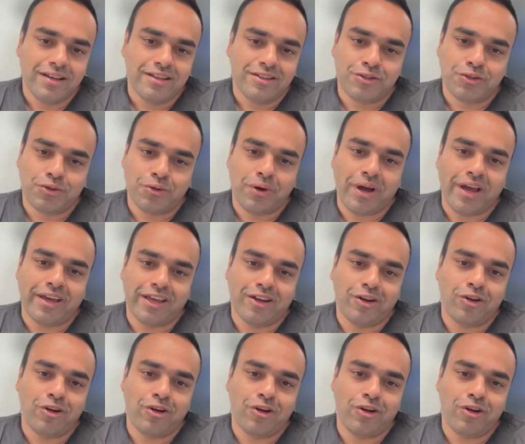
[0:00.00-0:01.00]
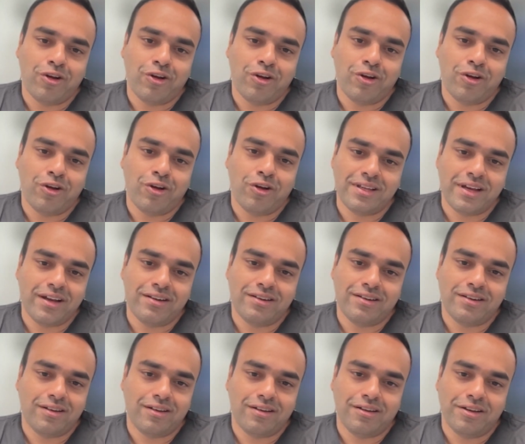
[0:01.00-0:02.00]
So I cannot promise
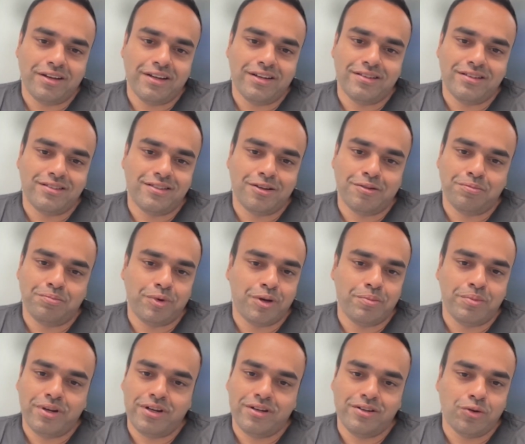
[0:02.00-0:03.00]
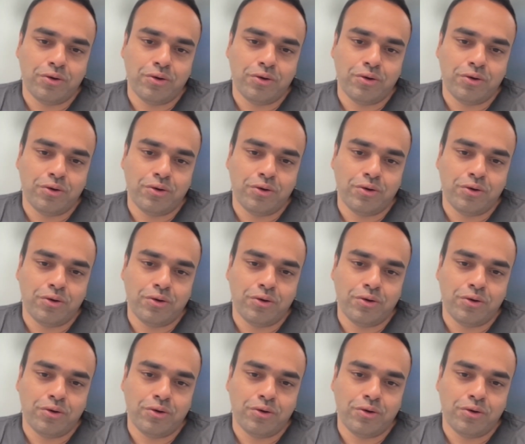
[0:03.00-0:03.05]
that it is a permanent.